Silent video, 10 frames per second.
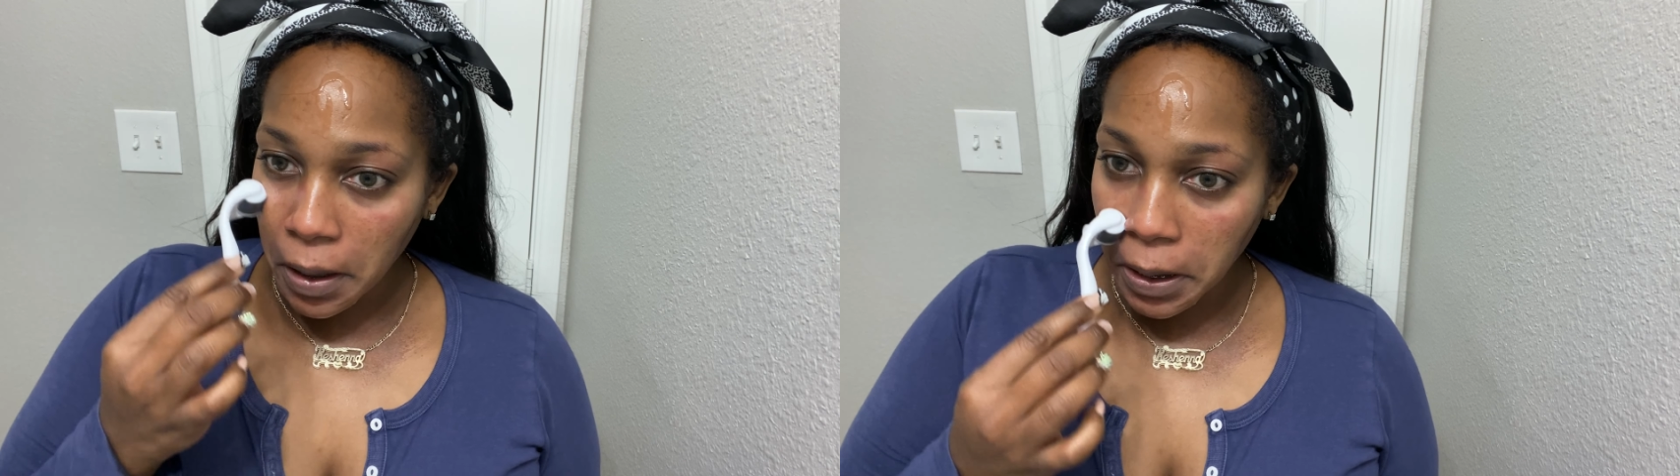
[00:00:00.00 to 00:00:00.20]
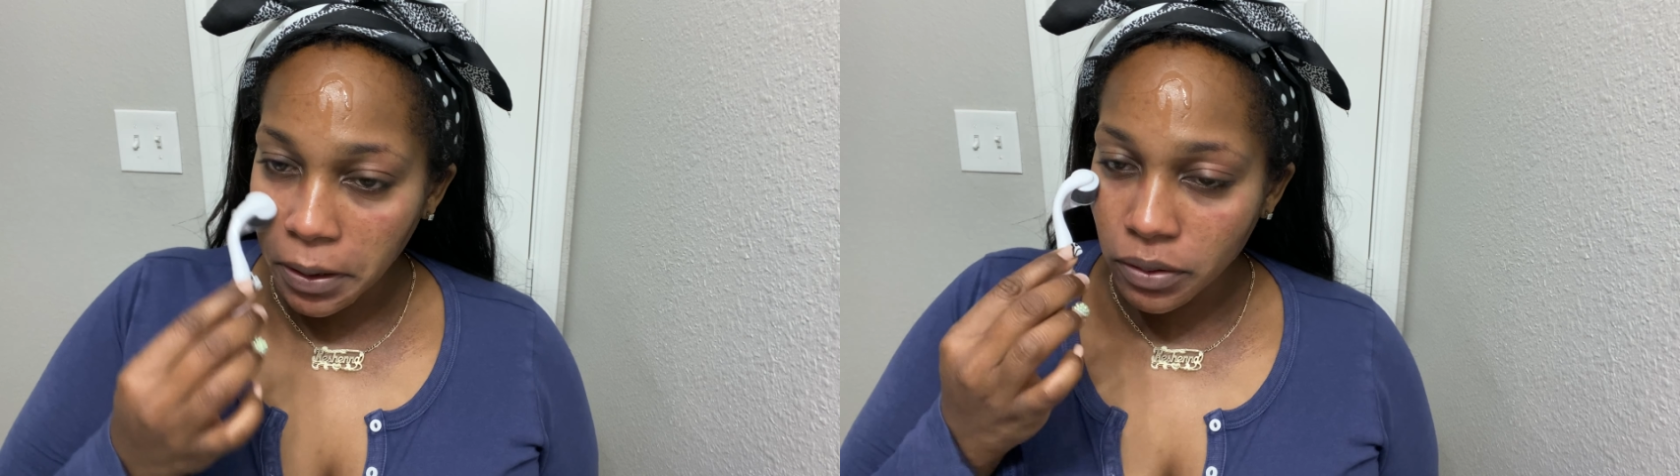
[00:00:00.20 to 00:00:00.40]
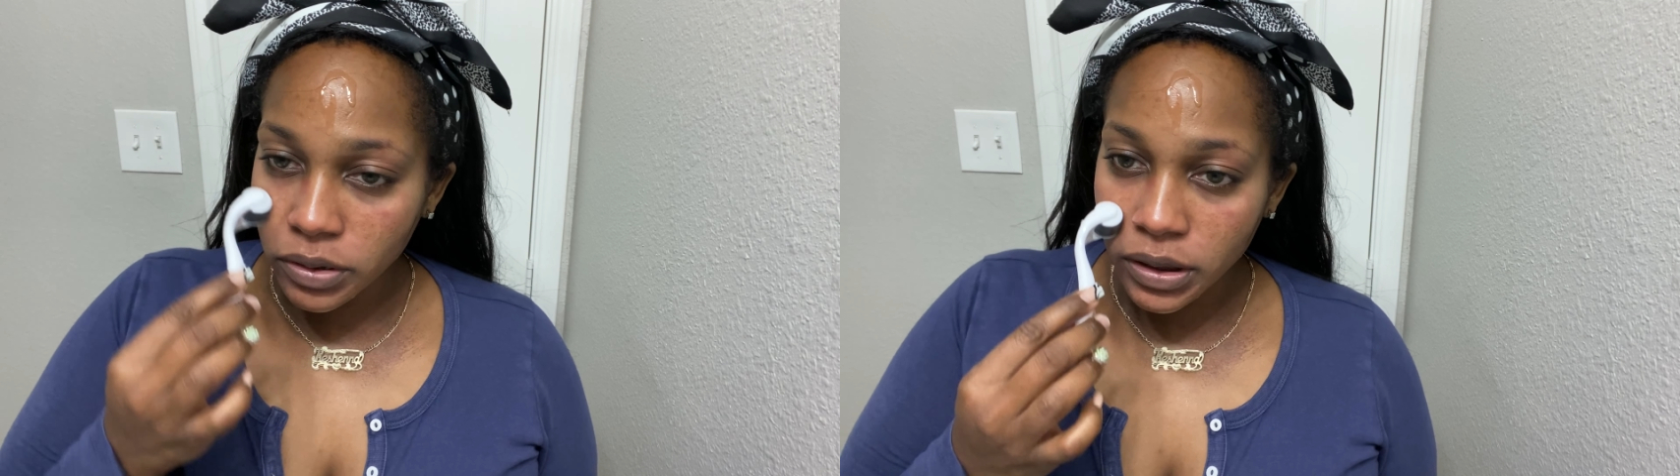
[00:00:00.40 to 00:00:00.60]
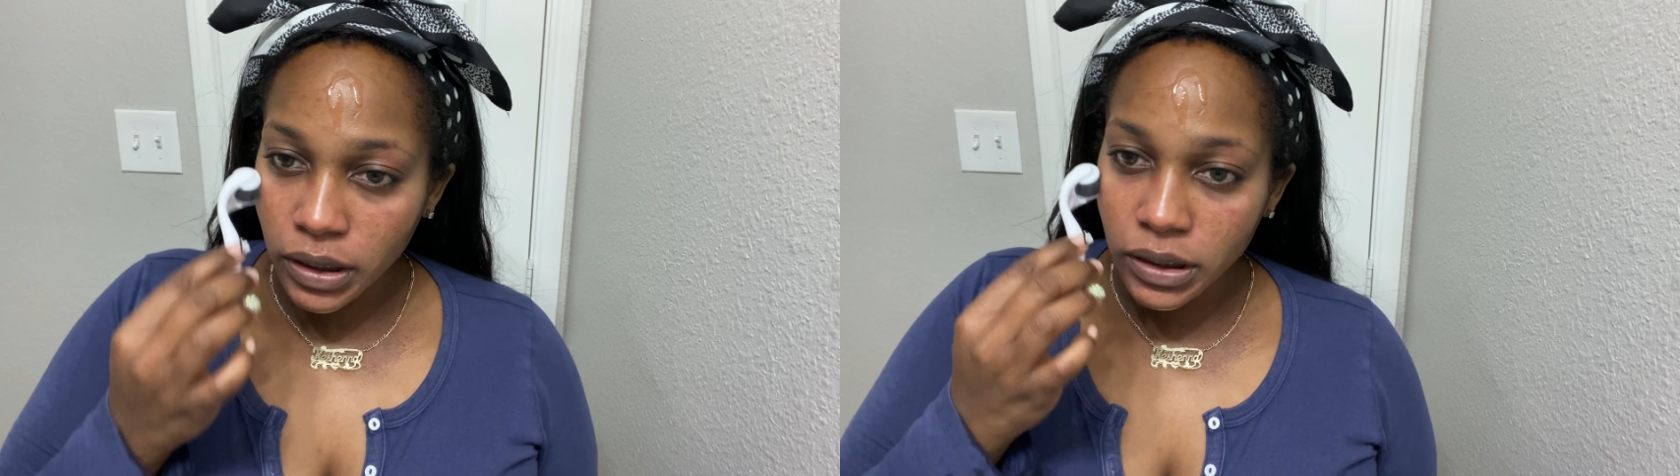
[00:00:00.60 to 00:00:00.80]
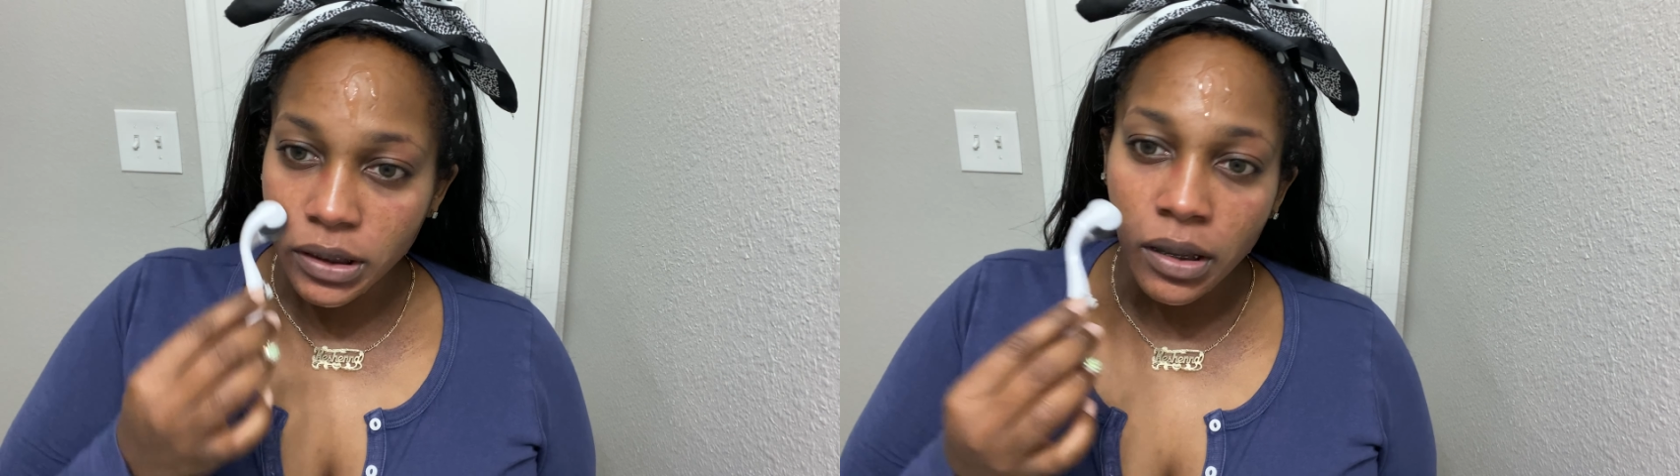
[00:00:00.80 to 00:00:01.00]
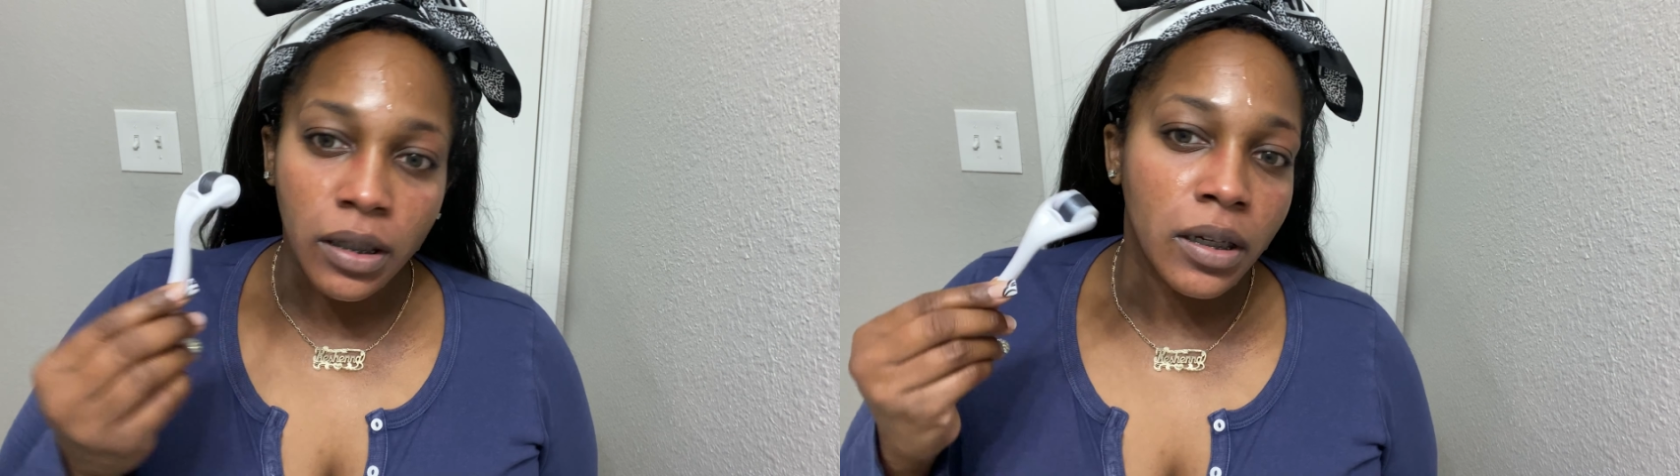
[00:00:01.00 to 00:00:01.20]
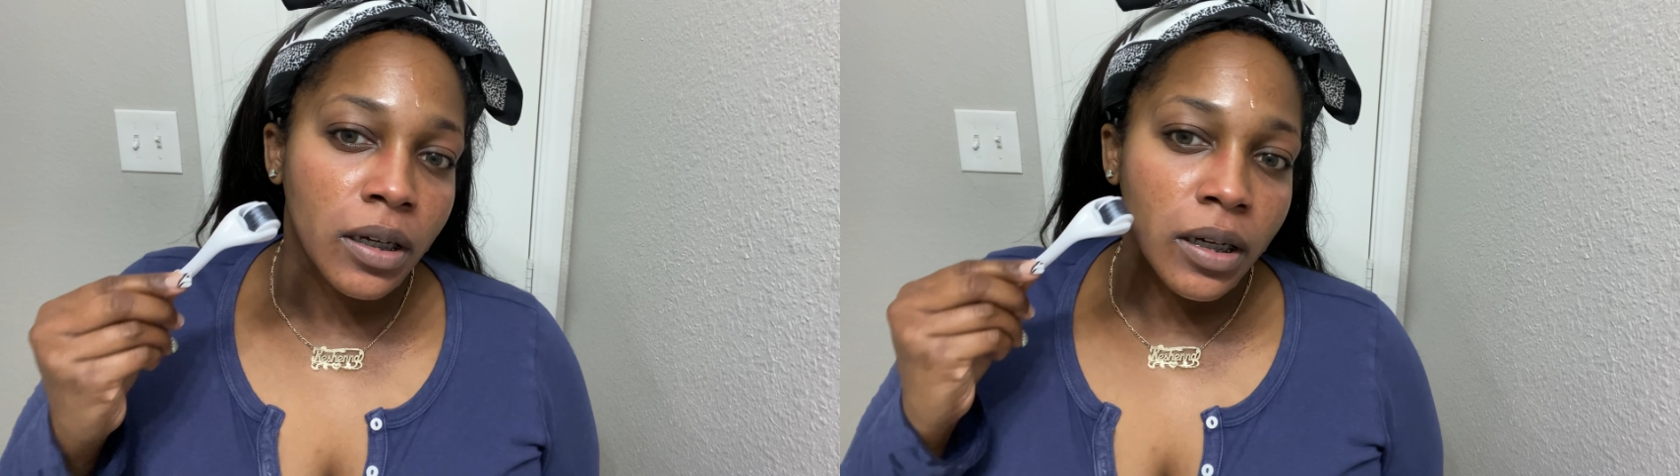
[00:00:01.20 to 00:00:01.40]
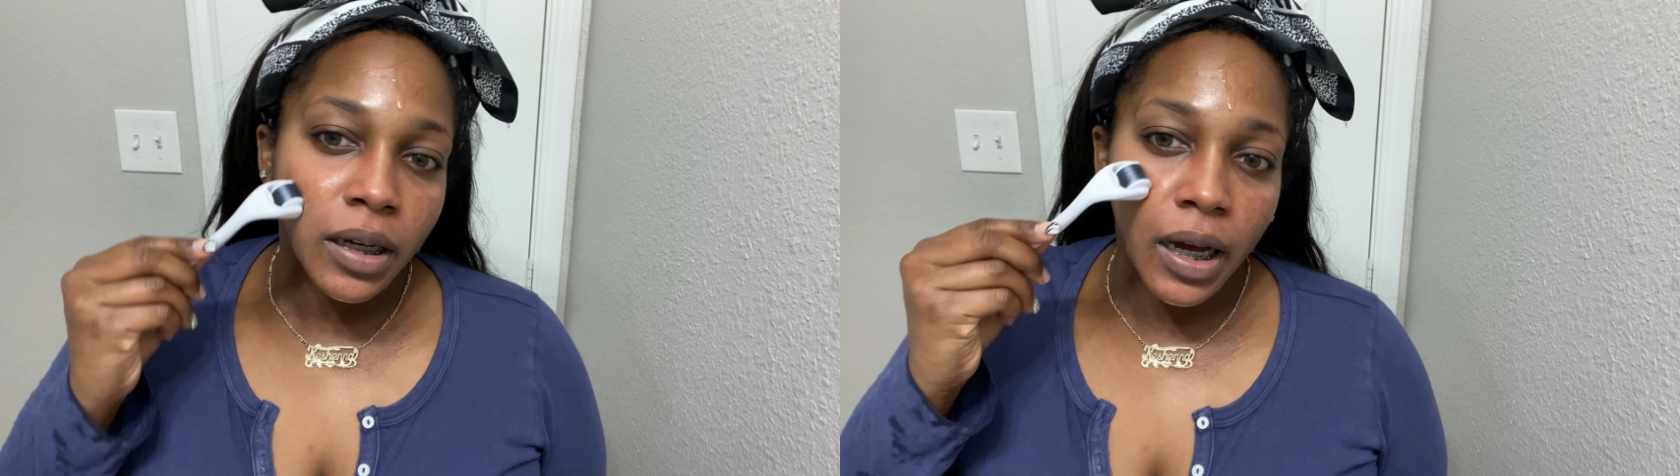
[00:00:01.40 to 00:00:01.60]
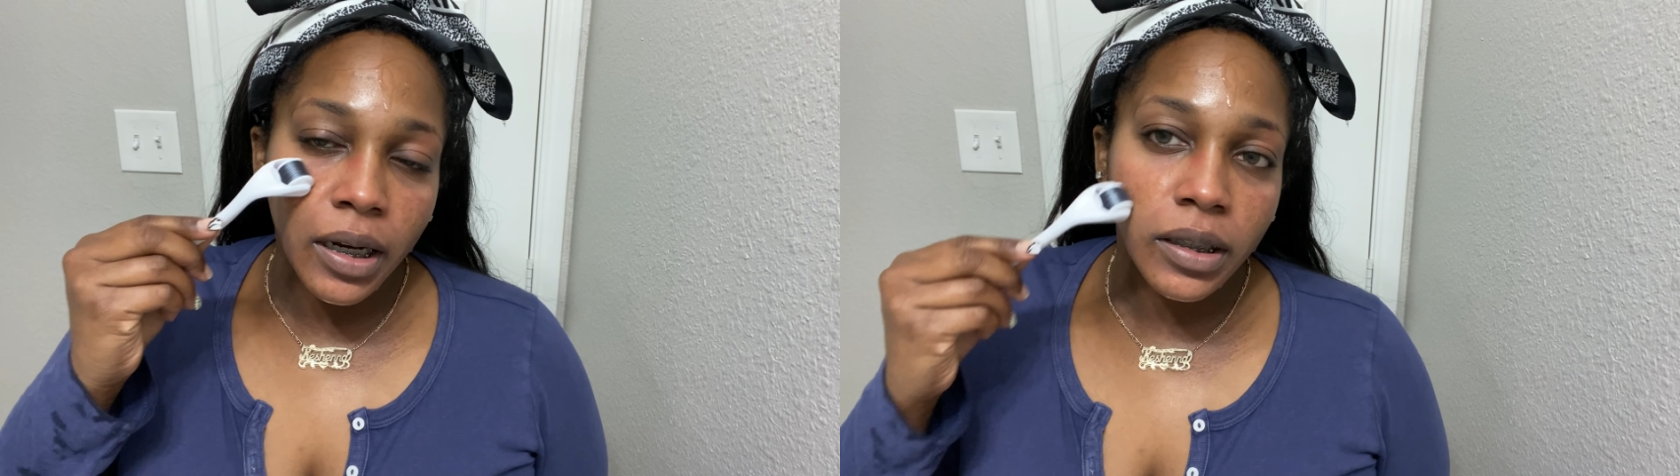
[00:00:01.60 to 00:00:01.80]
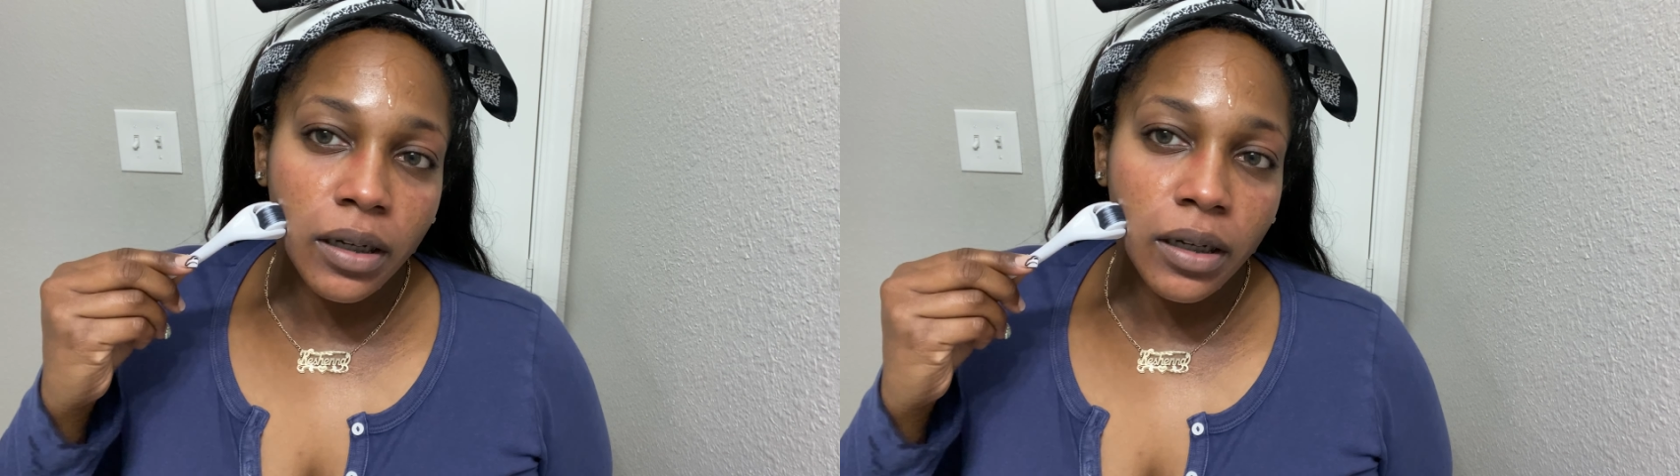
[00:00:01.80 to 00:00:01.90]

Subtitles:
and you just kind of